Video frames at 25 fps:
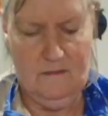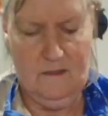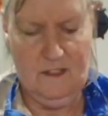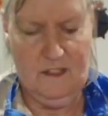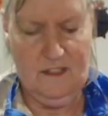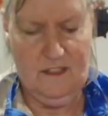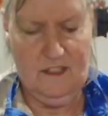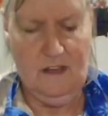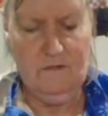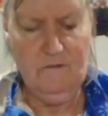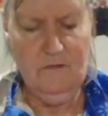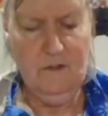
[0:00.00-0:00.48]

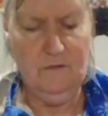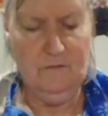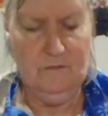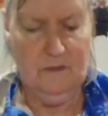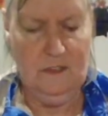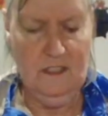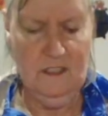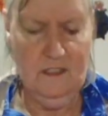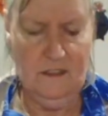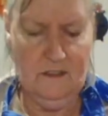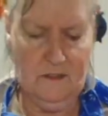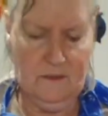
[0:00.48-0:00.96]
several
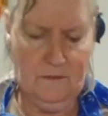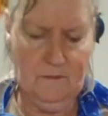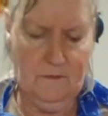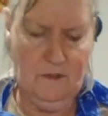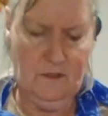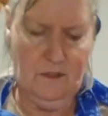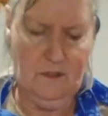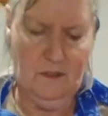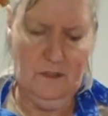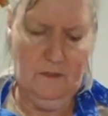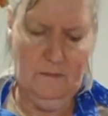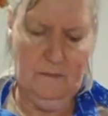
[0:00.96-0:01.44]
weeks, we're
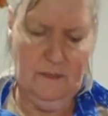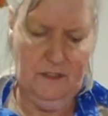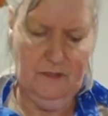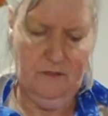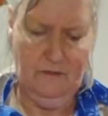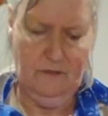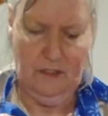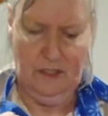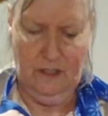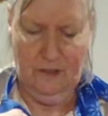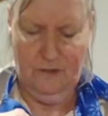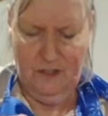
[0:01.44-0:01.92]
going to be
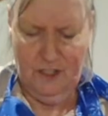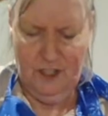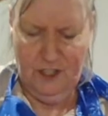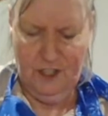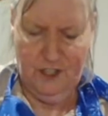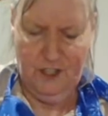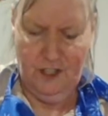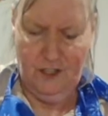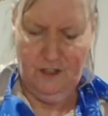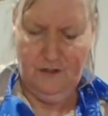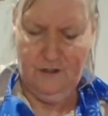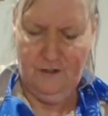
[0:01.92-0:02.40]
doing
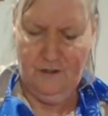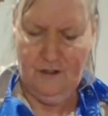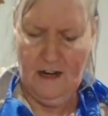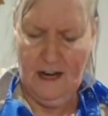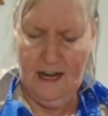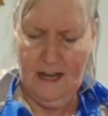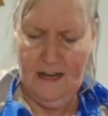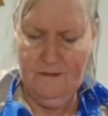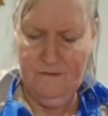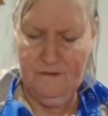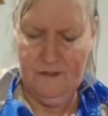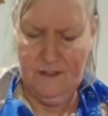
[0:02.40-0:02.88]
Christian
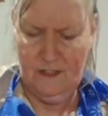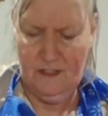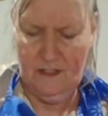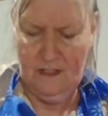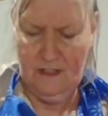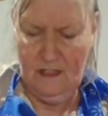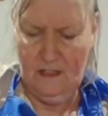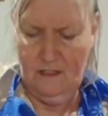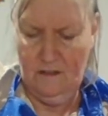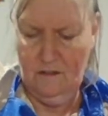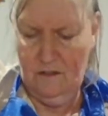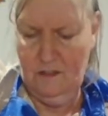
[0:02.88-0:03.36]
crafts,
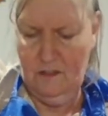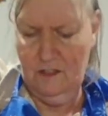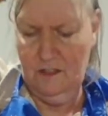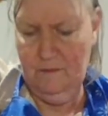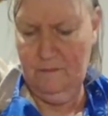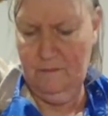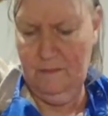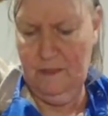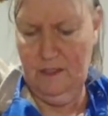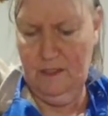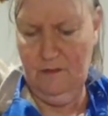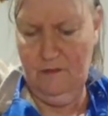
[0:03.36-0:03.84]
and I'm going
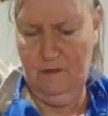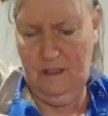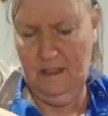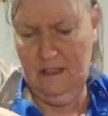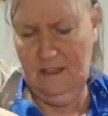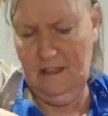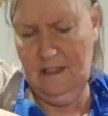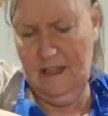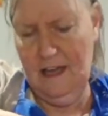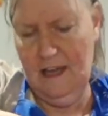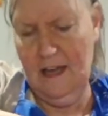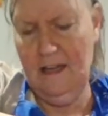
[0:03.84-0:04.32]
to be doing
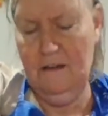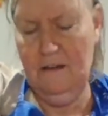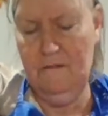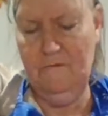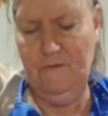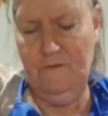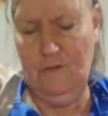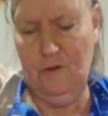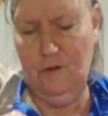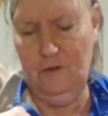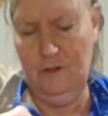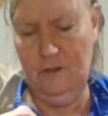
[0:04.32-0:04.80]
a lot of
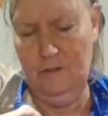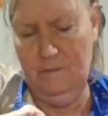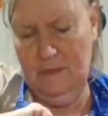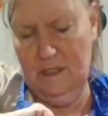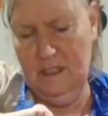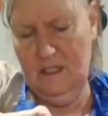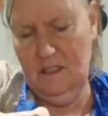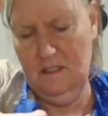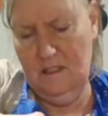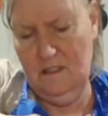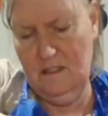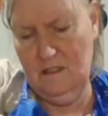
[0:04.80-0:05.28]

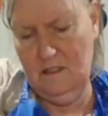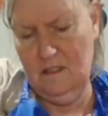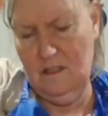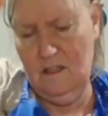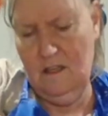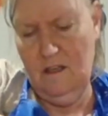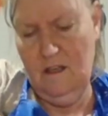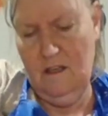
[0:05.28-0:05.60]
ornaments.